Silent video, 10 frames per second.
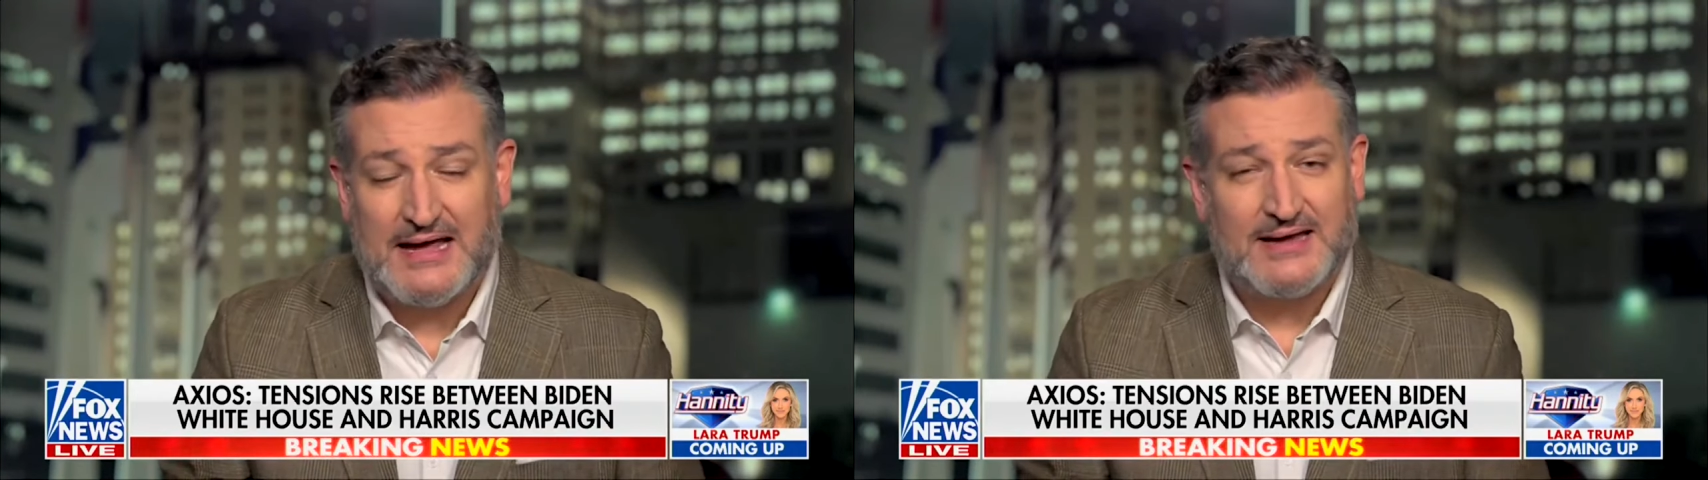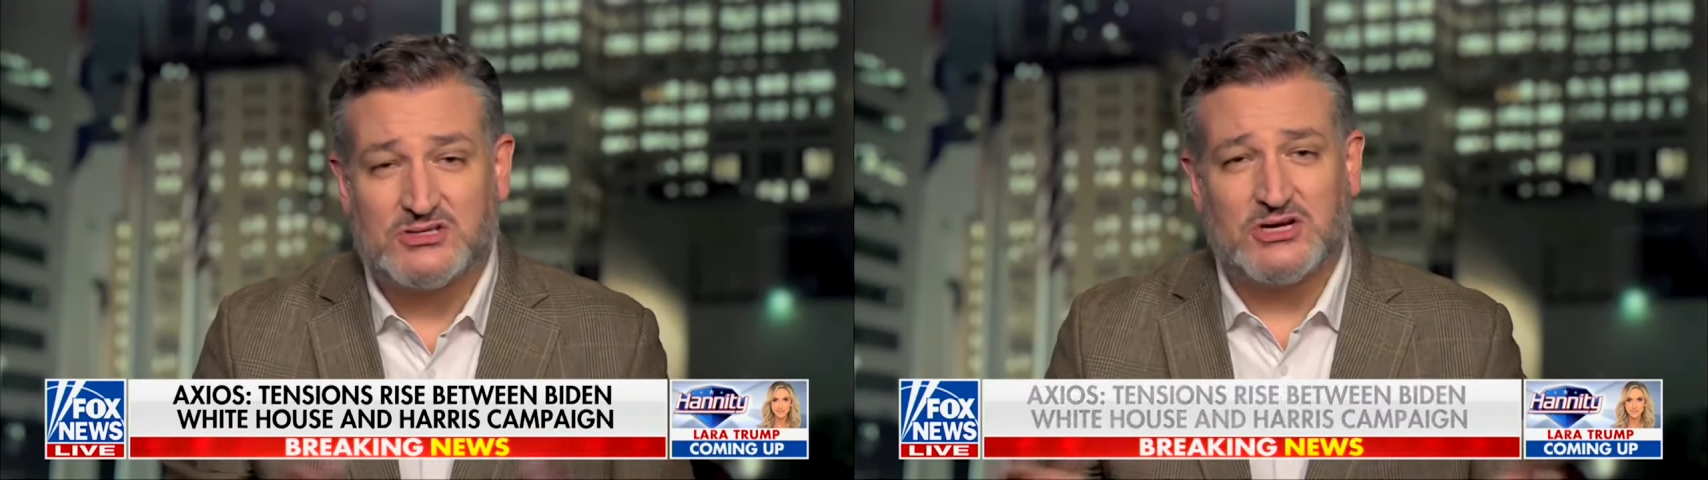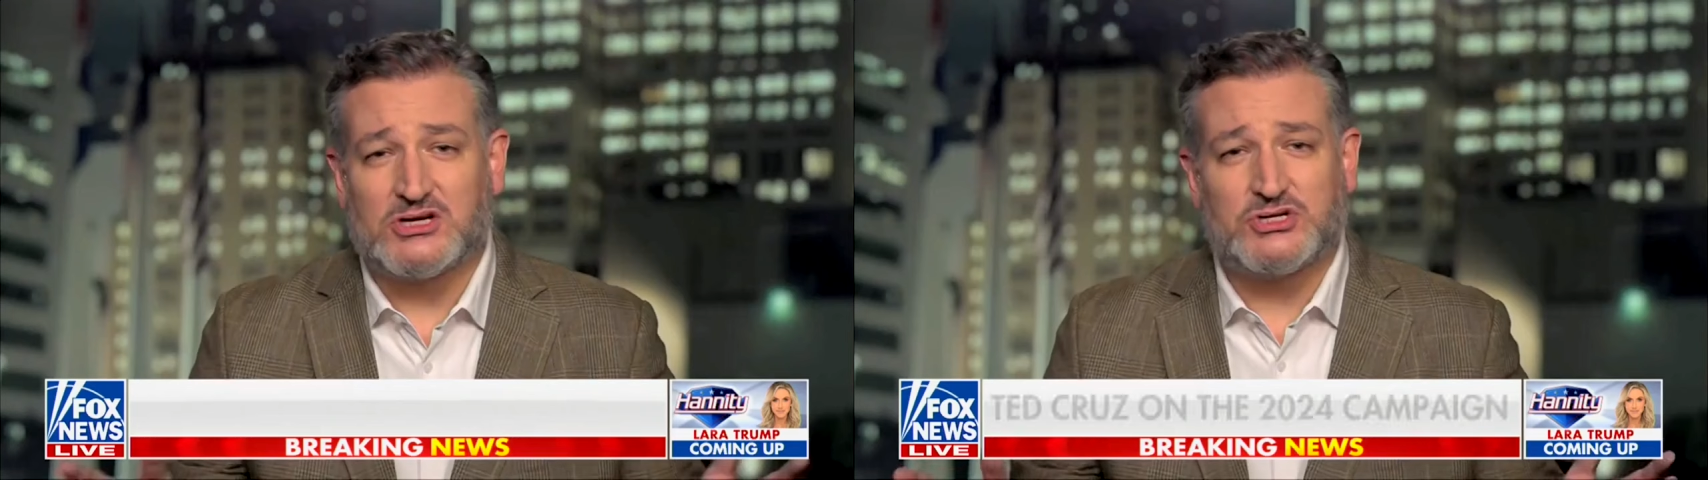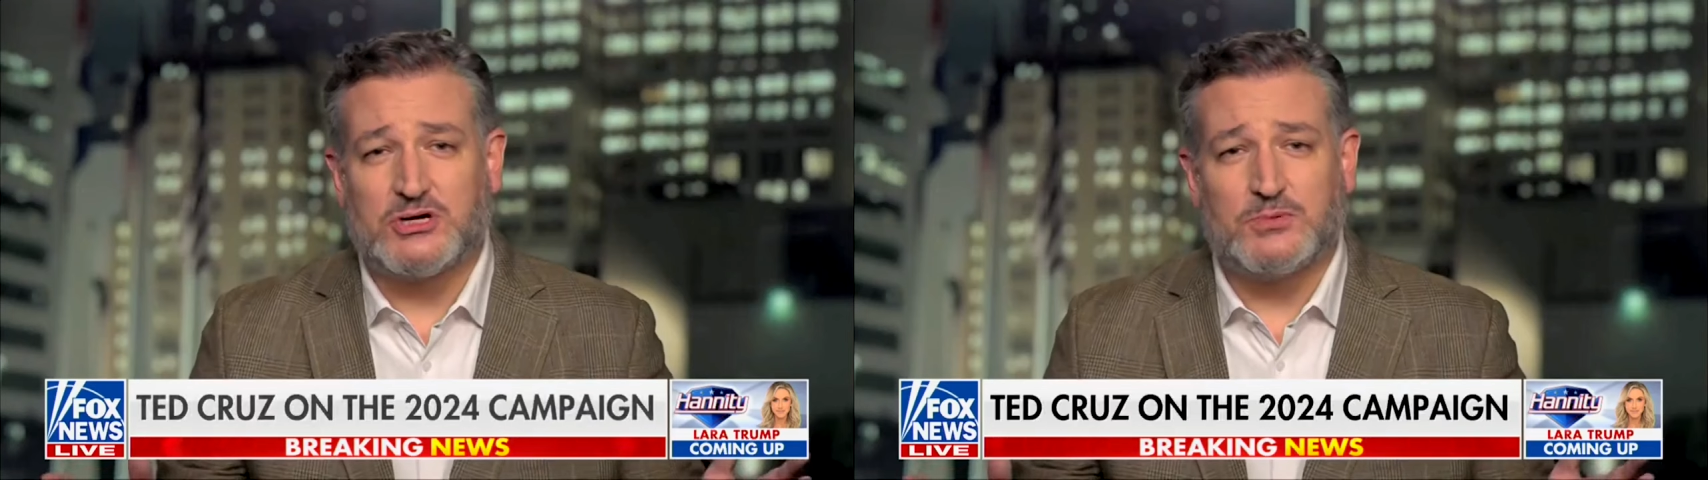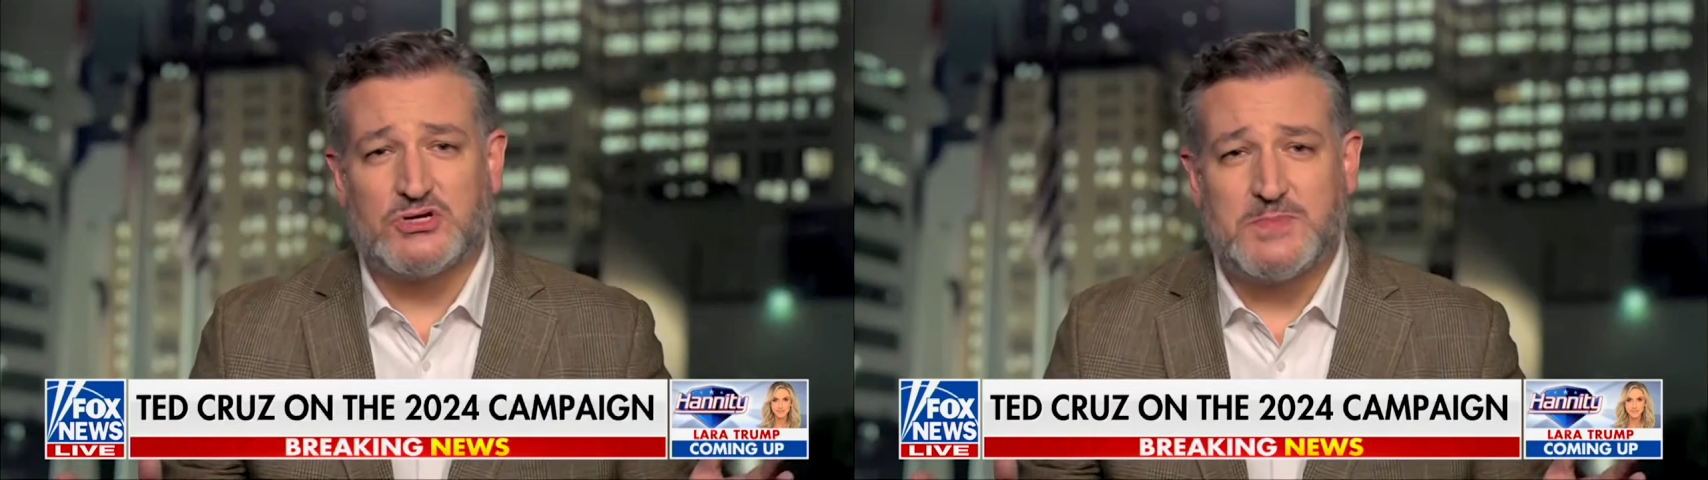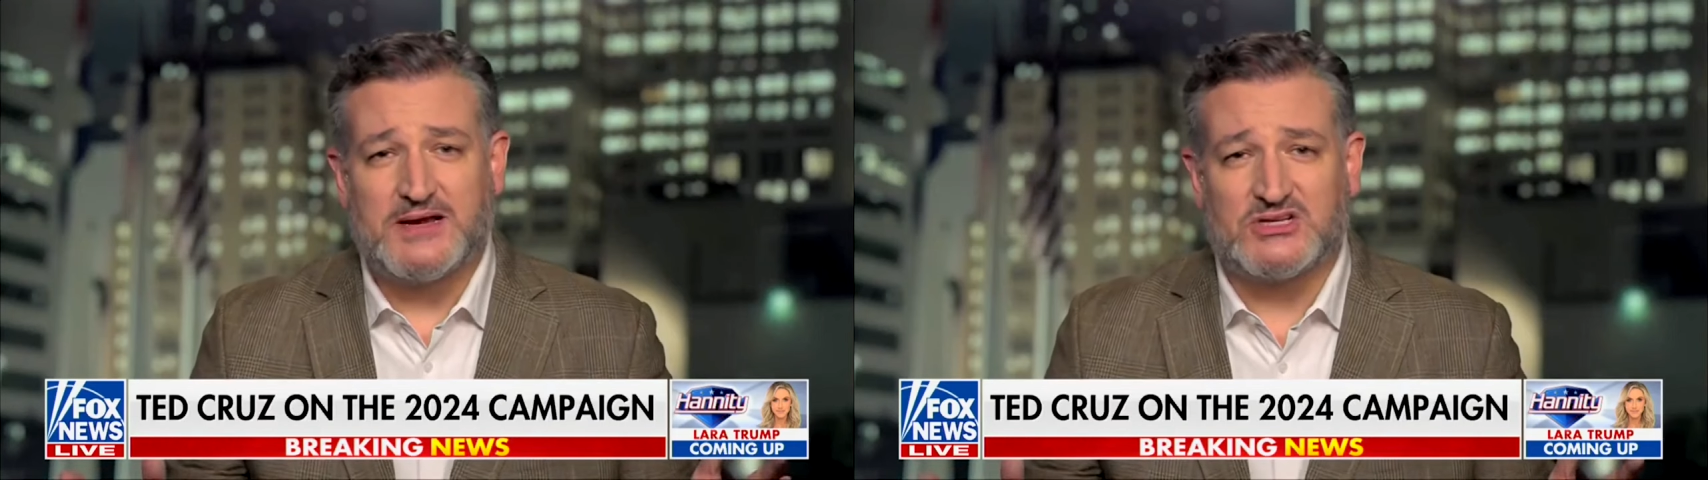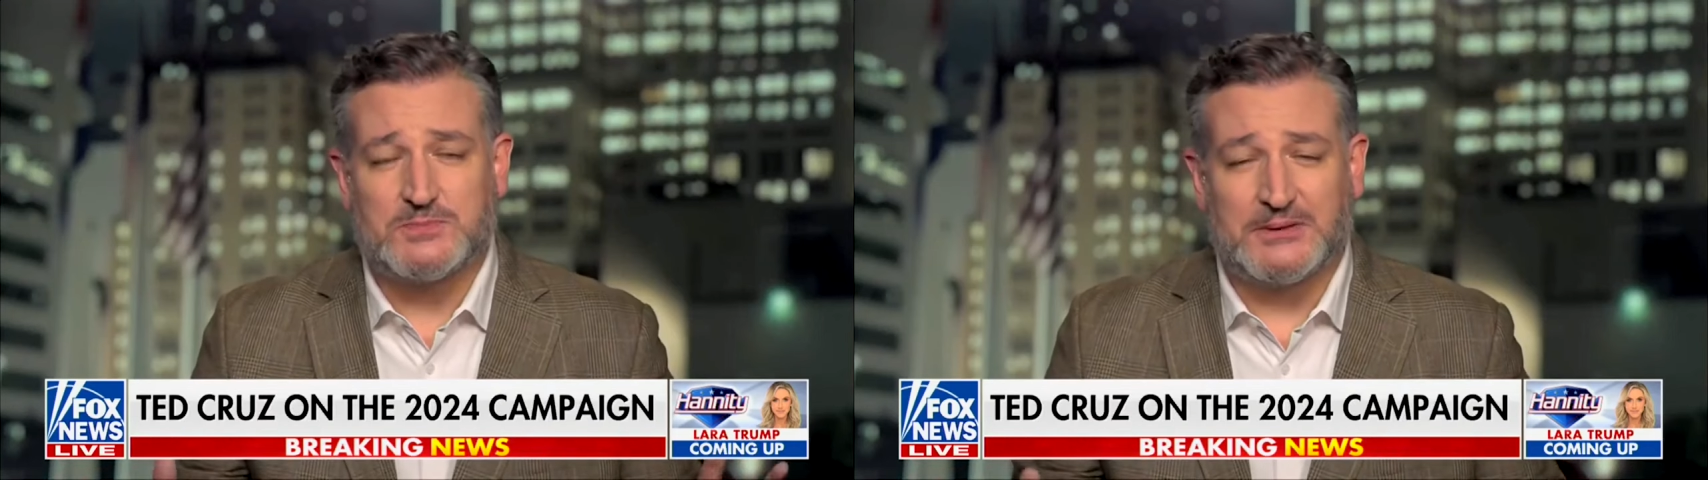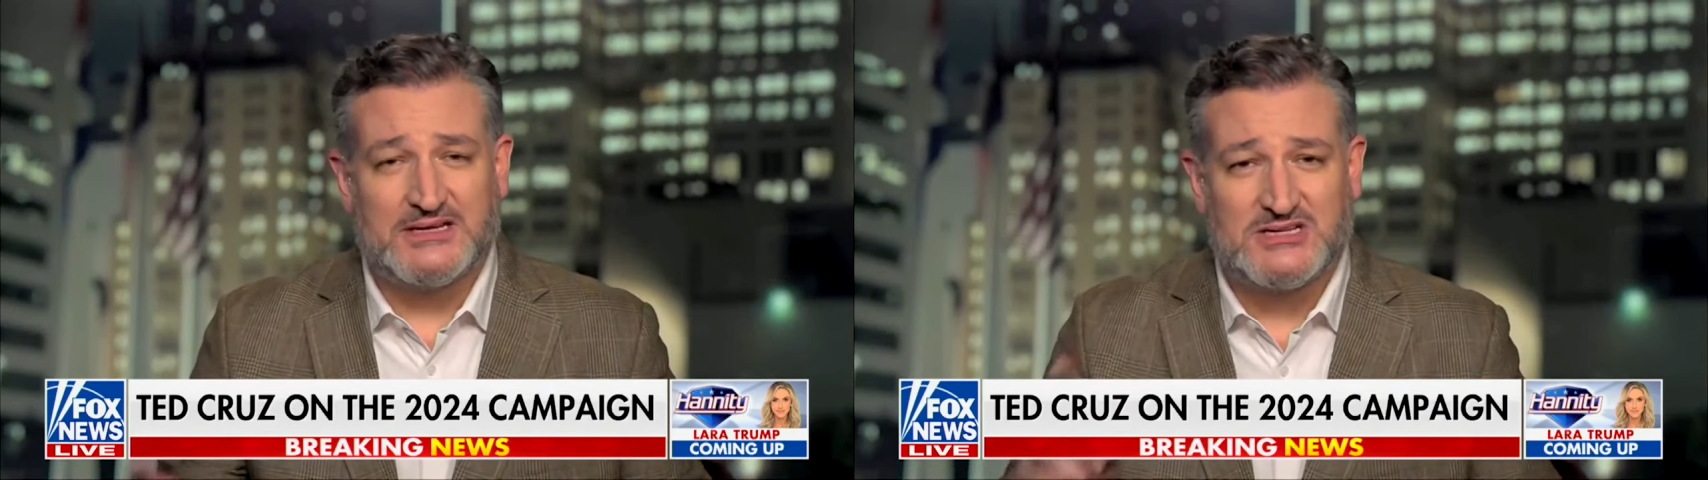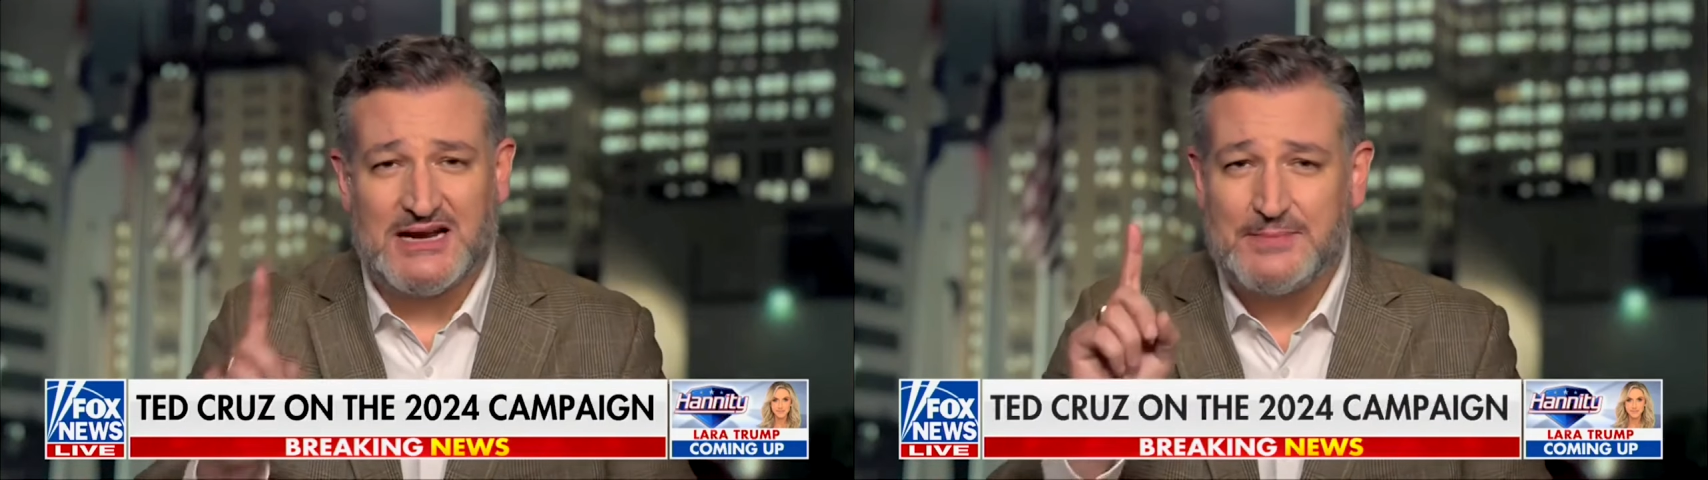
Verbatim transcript: and Chuck Schumer's been explicit.